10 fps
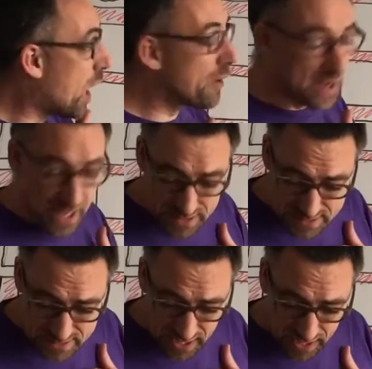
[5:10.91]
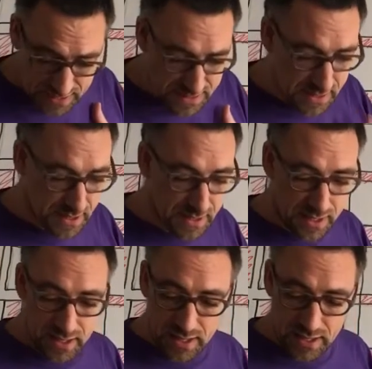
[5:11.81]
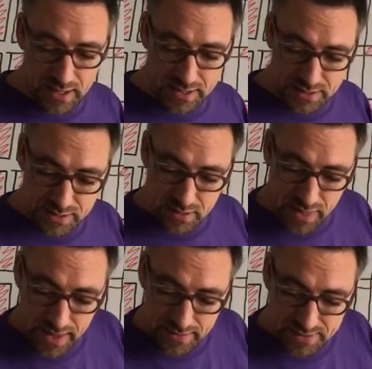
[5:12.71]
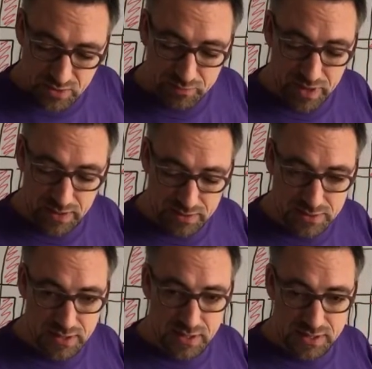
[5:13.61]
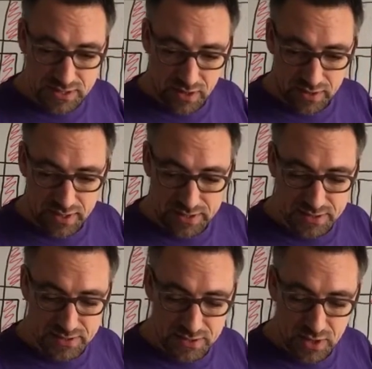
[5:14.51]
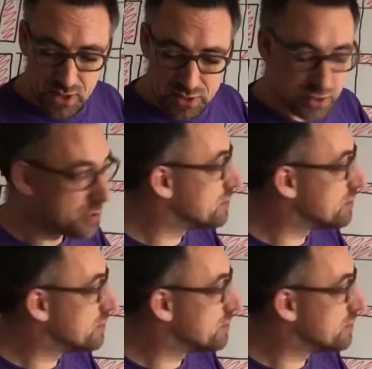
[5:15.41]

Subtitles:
Our next task is then to build circuits to